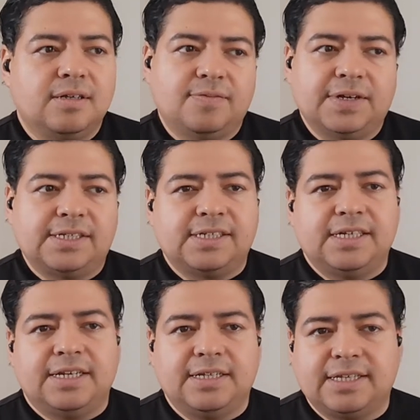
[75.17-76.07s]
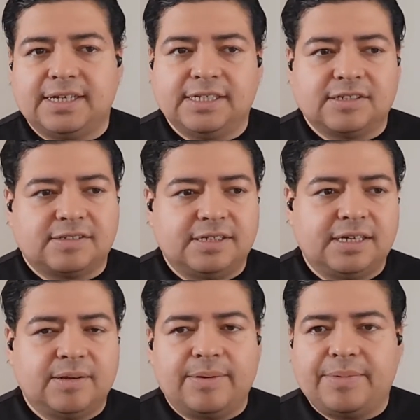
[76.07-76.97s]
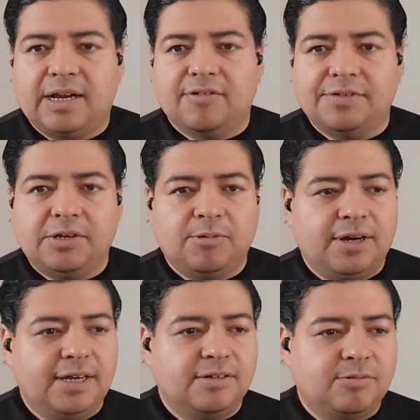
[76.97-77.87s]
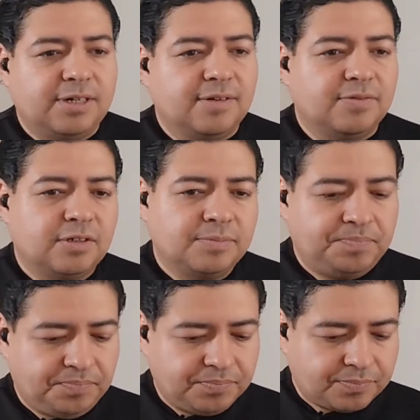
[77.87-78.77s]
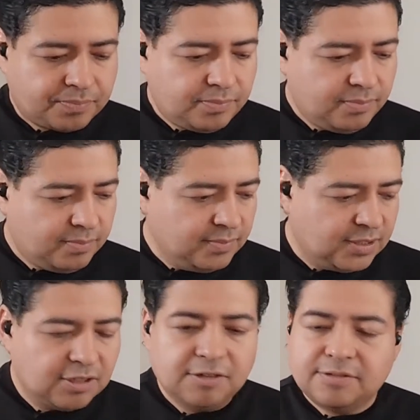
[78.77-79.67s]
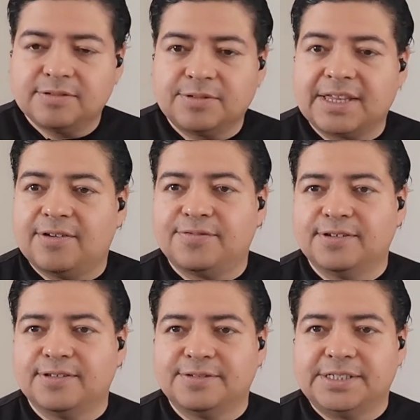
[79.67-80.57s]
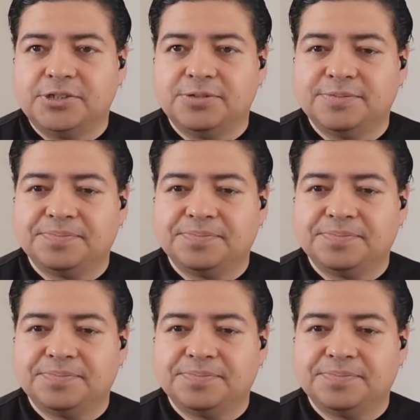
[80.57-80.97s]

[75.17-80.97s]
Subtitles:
If I see anything interesting, maybe I'll rewind or whatever. So, without further ado,